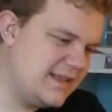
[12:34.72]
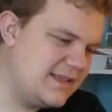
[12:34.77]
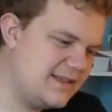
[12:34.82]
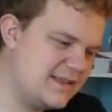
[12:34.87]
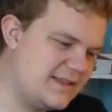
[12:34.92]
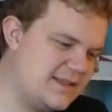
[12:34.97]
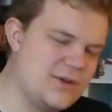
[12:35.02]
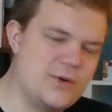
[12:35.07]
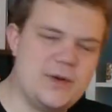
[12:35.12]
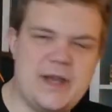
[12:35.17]

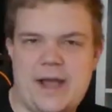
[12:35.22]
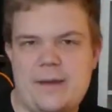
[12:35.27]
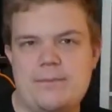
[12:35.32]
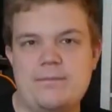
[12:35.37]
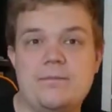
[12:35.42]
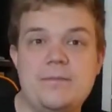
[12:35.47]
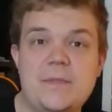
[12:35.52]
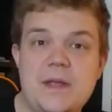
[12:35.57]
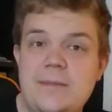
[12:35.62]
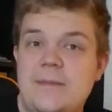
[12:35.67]
So yeah,
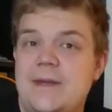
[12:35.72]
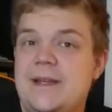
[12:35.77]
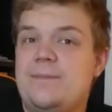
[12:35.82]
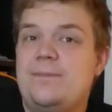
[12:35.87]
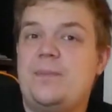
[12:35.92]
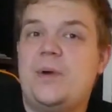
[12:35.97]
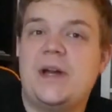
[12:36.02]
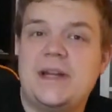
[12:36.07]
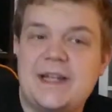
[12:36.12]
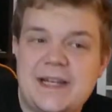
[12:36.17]

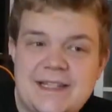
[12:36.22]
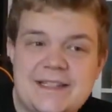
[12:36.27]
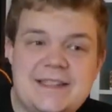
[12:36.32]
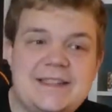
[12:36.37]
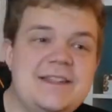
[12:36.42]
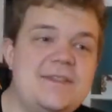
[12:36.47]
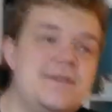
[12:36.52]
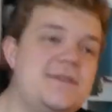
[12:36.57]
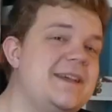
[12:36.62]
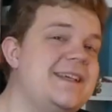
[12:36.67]
but I
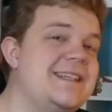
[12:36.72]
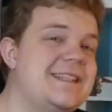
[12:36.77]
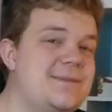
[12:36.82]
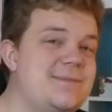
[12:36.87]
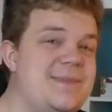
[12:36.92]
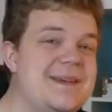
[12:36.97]
still think it's